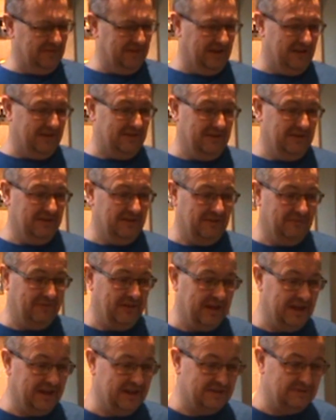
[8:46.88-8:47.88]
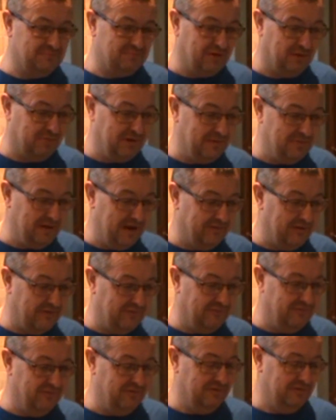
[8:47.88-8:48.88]
I think it's probably a bit of a,
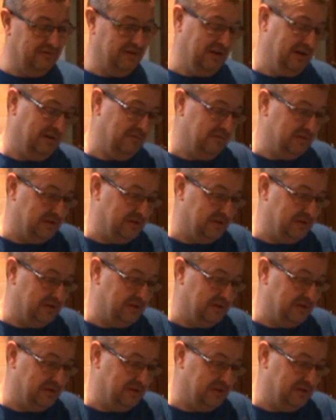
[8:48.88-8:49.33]
you know.